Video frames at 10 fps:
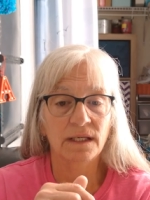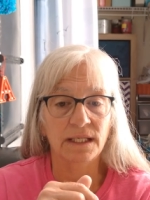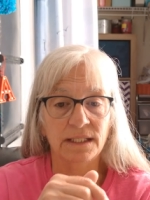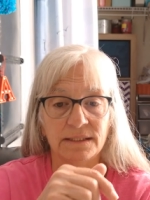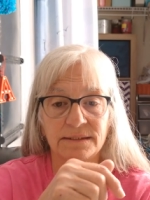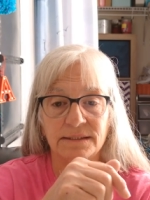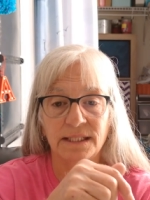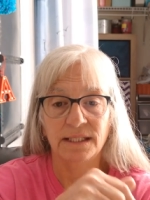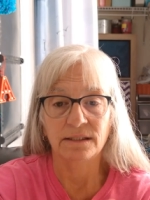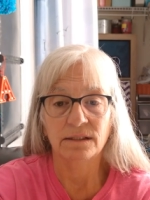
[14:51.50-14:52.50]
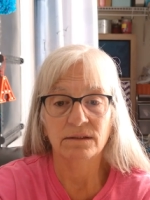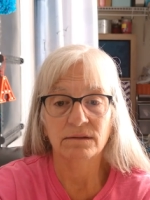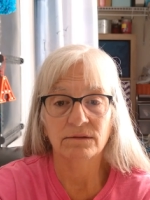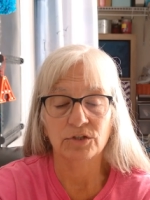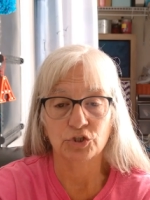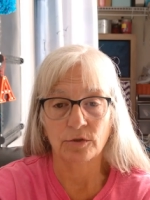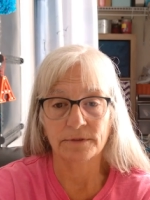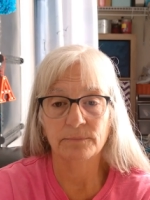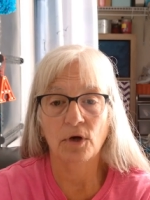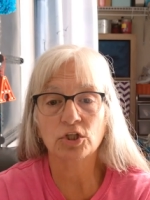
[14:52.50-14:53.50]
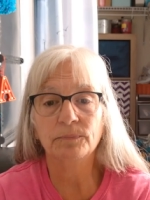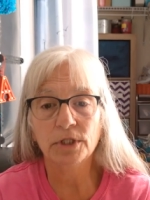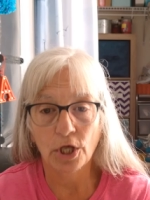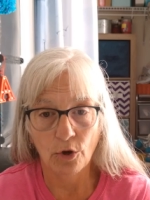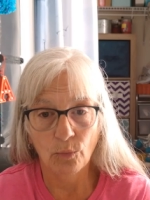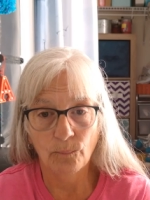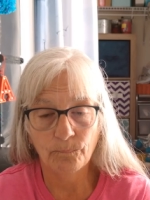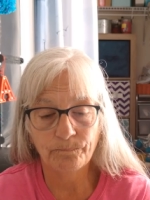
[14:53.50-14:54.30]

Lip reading: It is in the description box below.